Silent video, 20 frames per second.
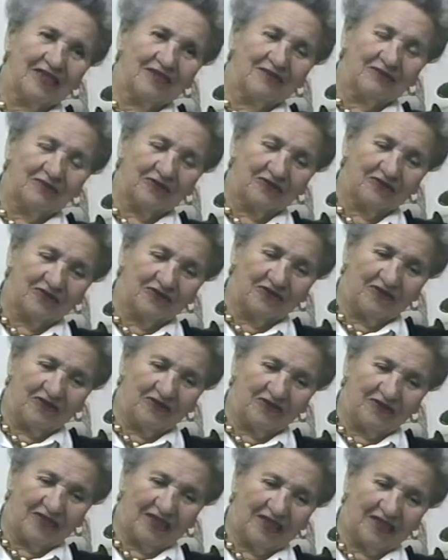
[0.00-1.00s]
It was
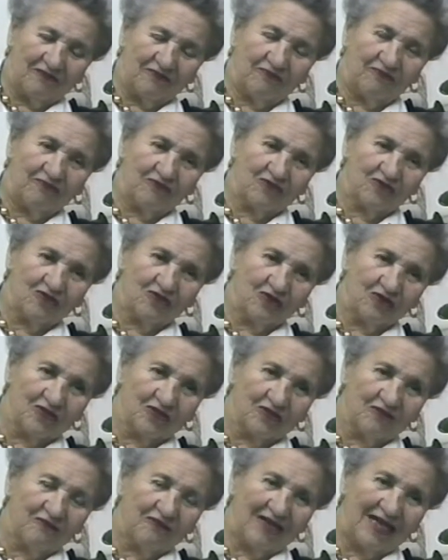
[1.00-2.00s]
a, a
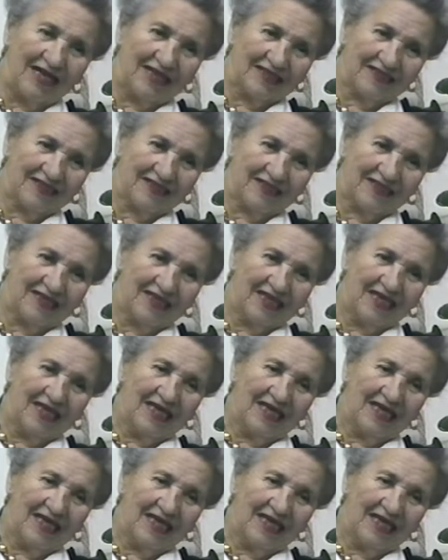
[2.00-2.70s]
sort of hiding